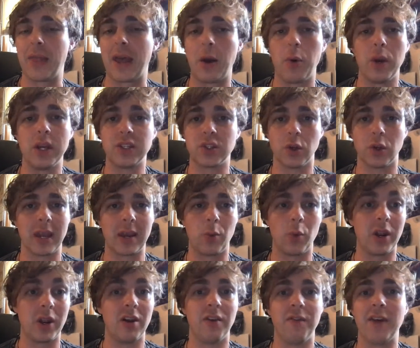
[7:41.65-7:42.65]
That way, so like
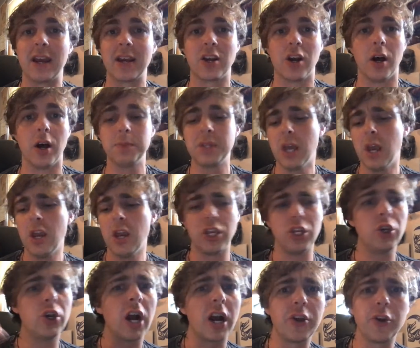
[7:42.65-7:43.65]
when an event comes,
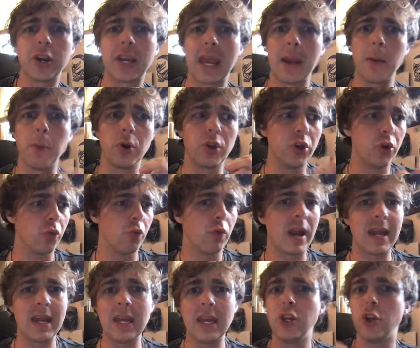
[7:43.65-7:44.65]
you got your camera, you're
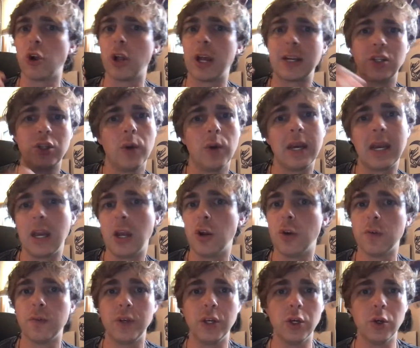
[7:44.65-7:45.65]
ready, you're like doing
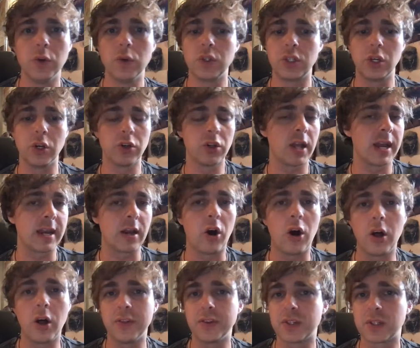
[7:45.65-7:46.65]
interviews, you're like
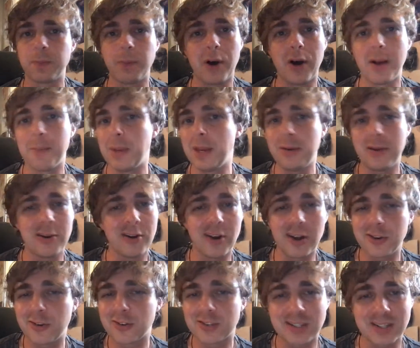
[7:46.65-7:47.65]
on the spot, maybe you're
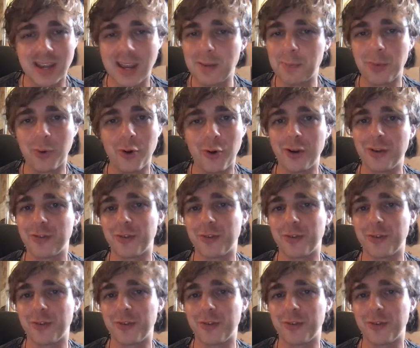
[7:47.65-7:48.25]
on your skateboard.